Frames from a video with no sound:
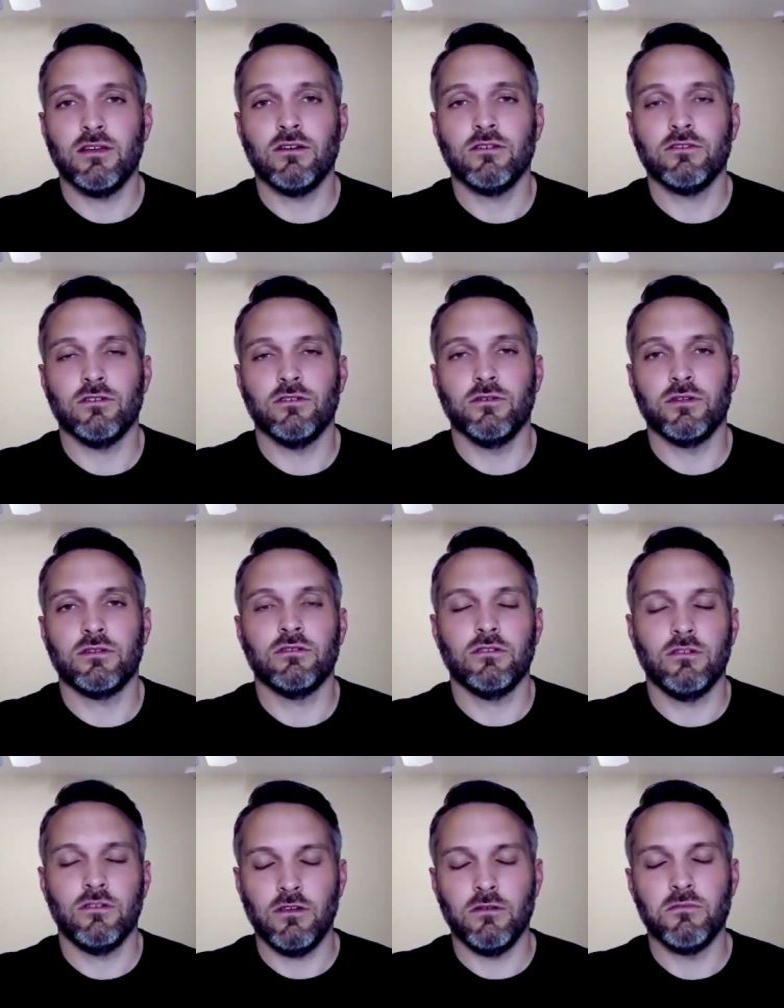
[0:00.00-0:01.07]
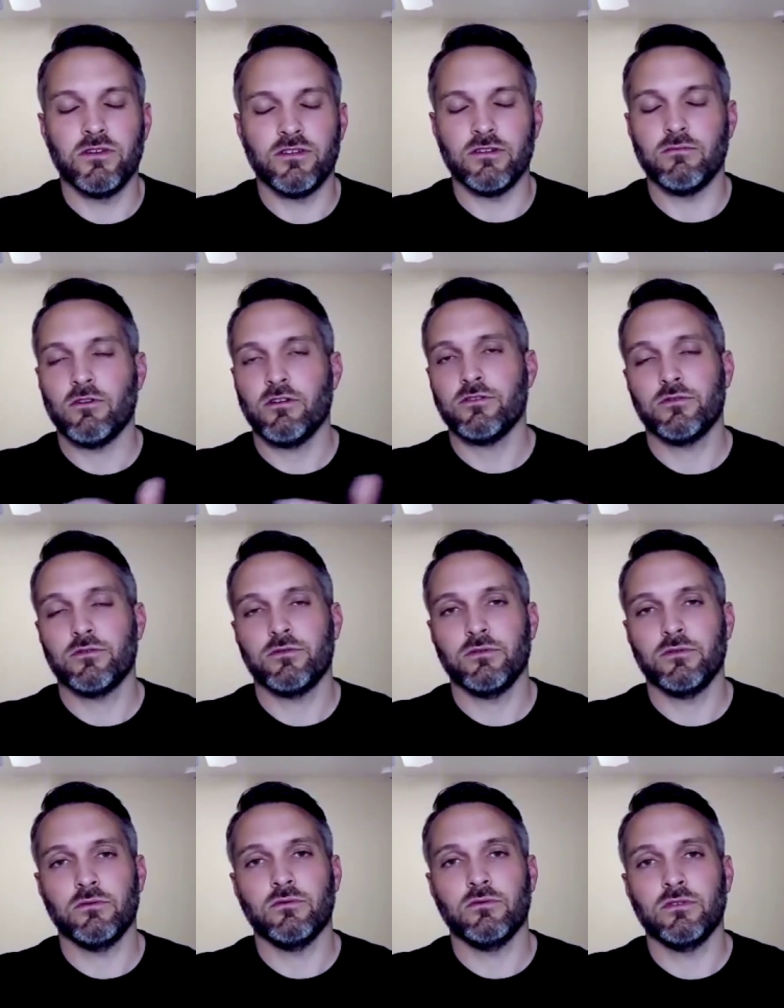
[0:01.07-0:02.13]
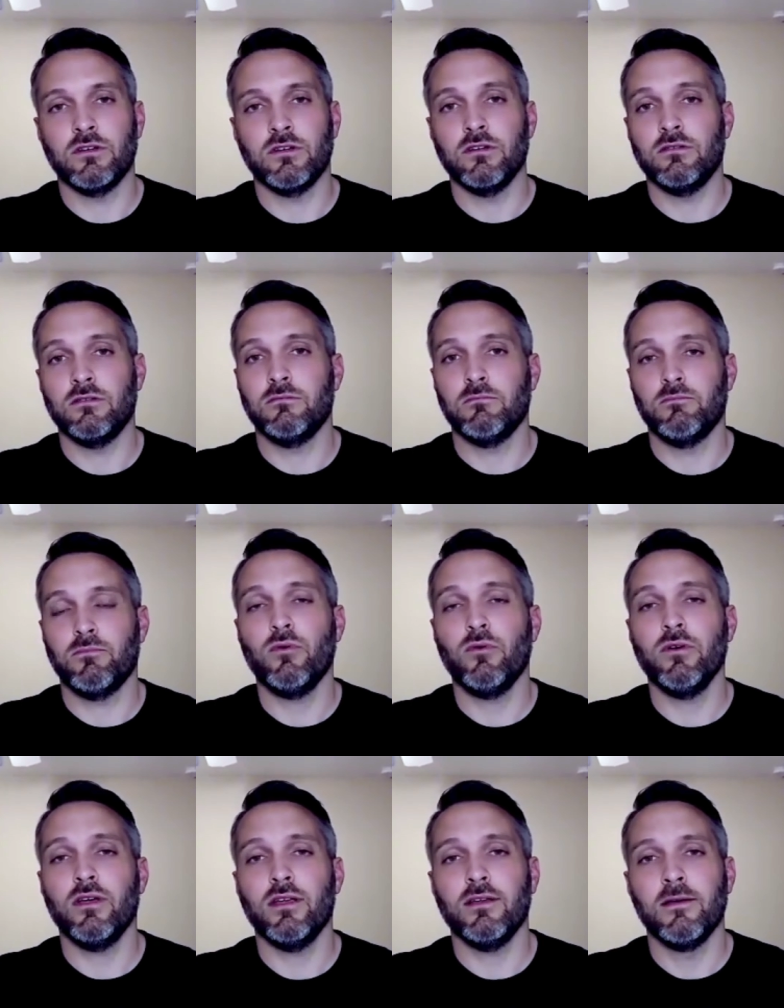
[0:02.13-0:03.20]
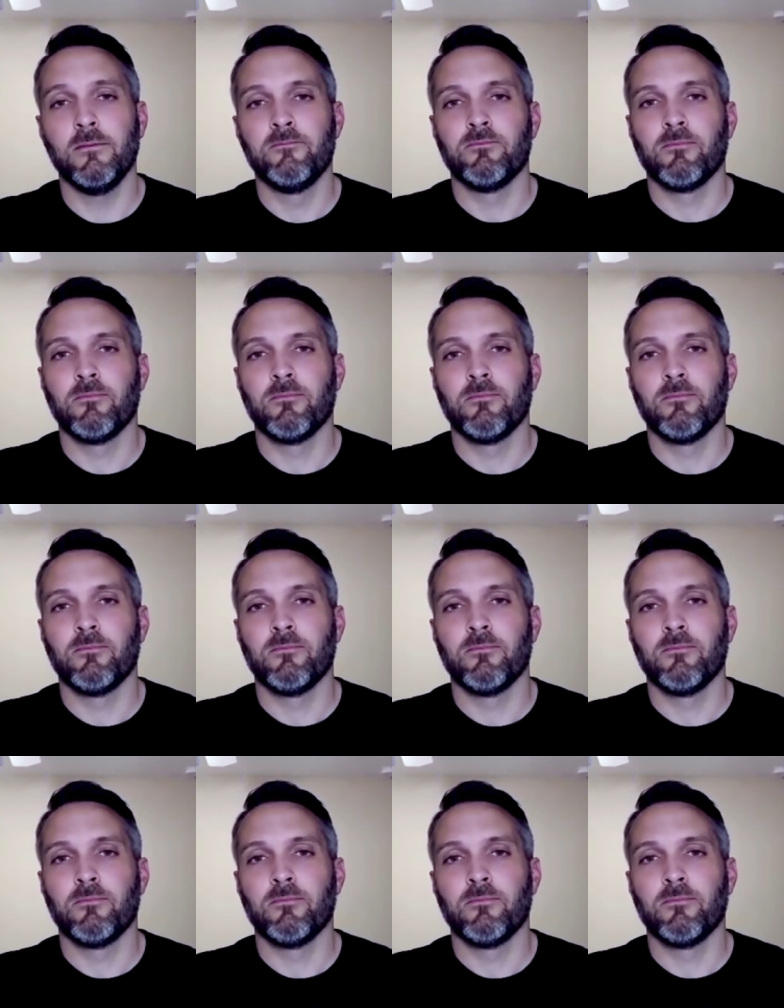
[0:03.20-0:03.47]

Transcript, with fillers: Also, it's you, you mentioned March, which was was a good point.